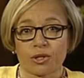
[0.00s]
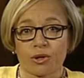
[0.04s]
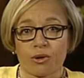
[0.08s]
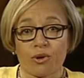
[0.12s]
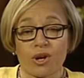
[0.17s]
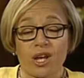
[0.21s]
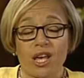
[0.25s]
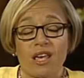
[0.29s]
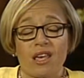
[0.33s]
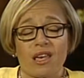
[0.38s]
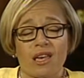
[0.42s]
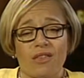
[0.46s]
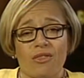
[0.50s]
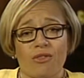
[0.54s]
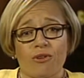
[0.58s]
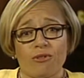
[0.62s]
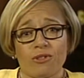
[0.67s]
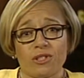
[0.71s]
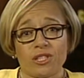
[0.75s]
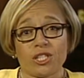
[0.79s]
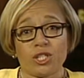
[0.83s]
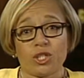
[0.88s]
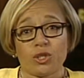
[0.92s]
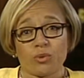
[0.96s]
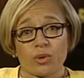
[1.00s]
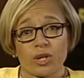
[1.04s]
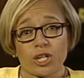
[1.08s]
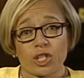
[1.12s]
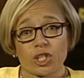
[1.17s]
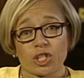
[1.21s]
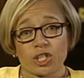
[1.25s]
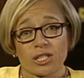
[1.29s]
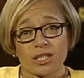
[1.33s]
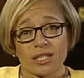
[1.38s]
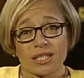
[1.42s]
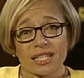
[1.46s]
And so, in those
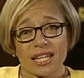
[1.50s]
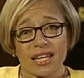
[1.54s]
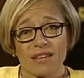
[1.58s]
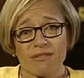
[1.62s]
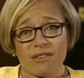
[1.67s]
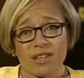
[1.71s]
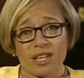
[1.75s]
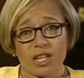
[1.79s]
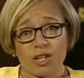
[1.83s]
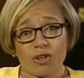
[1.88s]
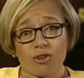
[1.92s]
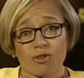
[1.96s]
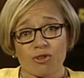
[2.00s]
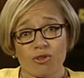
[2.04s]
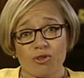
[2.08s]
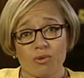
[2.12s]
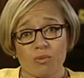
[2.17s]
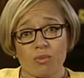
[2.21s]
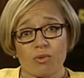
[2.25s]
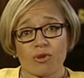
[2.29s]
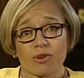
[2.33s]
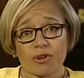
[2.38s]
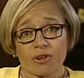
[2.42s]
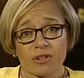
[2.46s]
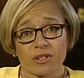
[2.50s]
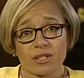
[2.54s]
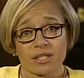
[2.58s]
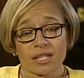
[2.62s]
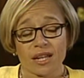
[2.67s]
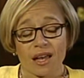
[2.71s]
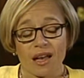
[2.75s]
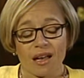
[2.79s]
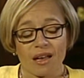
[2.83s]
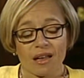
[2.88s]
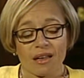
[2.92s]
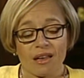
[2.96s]
situations, saving your
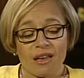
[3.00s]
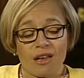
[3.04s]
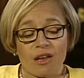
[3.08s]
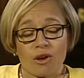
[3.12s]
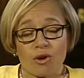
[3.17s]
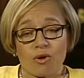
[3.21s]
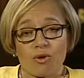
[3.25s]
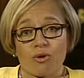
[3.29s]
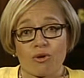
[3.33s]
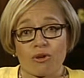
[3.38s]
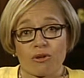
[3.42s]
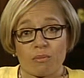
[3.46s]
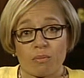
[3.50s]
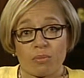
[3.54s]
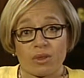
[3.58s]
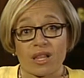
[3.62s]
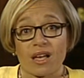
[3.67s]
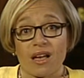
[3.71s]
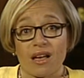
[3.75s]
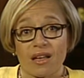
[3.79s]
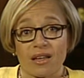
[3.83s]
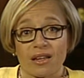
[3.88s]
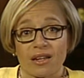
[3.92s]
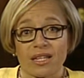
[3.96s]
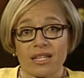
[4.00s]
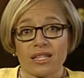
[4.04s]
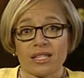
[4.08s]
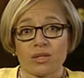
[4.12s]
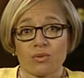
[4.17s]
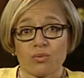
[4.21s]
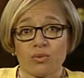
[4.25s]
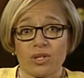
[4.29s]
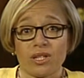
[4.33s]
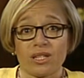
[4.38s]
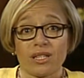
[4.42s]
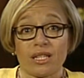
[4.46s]
newborn's uh, cord blood
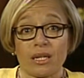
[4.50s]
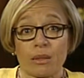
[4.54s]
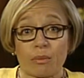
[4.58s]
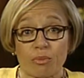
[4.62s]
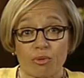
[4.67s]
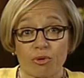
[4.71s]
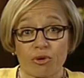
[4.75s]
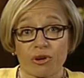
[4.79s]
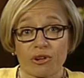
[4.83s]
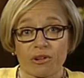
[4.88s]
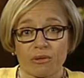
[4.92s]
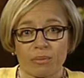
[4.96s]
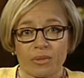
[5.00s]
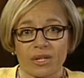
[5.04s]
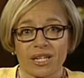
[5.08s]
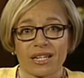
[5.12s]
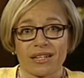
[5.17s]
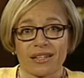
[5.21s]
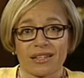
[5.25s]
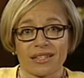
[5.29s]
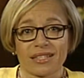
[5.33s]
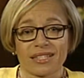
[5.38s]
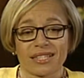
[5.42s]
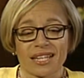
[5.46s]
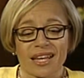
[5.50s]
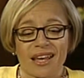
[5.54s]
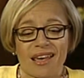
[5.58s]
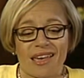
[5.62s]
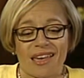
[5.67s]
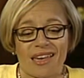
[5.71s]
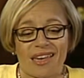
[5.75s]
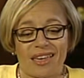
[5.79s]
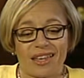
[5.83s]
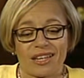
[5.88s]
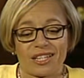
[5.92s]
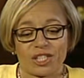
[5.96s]
blood is really important
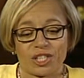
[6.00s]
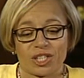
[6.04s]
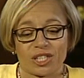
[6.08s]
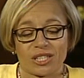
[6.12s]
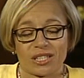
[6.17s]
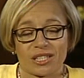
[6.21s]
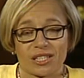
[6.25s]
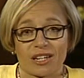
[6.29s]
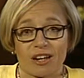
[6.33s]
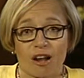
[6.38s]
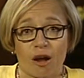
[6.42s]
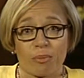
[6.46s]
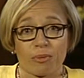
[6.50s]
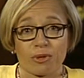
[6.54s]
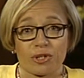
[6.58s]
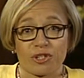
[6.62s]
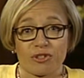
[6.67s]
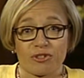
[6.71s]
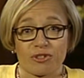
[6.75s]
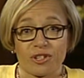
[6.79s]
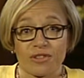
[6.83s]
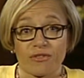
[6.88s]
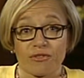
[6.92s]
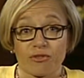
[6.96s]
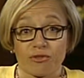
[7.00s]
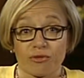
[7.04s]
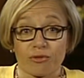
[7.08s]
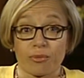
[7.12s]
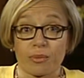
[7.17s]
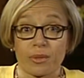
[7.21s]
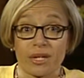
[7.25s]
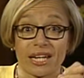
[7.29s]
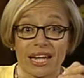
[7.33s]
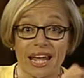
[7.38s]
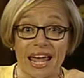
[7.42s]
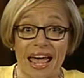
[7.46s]
because it's just an opportunity
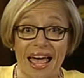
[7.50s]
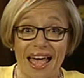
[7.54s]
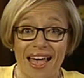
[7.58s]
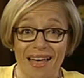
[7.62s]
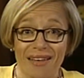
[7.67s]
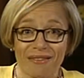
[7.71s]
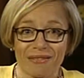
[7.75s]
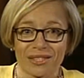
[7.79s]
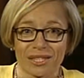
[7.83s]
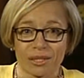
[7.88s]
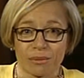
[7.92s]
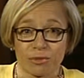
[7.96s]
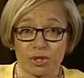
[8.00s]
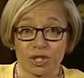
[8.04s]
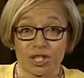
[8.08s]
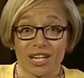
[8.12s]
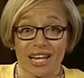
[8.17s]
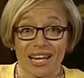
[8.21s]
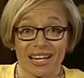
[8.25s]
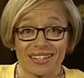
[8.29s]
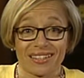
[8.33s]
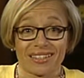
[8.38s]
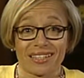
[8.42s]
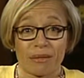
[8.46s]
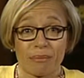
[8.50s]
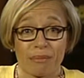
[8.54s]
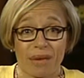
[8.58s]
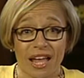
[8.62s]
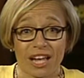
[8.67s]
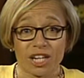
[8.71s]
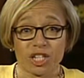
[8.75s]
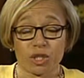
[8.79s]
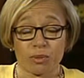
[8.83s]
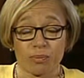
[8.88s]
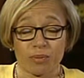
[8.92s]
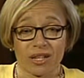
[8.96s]
for me to have some
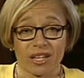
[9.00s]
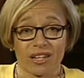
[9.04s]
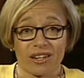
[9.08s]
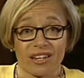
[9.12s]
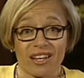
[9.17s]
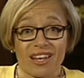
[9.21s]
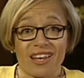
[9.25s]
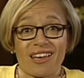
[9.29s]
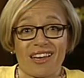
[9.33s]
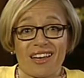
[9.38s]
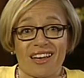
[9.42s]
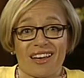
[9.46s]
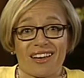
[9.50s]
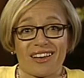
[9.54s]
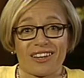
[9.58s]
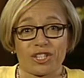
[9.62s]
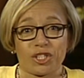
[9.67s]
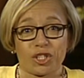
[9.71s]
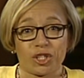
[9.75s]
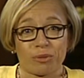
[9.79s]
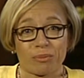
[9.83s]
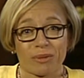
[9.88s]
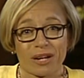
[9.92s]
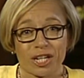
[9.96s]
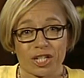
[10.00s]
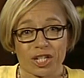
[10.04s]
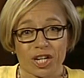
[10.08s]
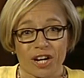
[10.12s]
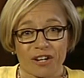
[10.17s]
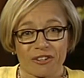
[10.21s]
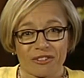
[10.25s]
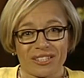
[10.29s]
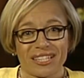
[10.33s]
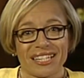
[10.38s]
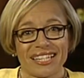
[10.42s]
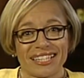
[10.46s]
genetically matched blood uh, should
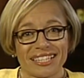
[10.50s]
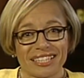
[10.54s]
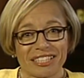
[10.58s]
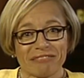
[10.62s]
my child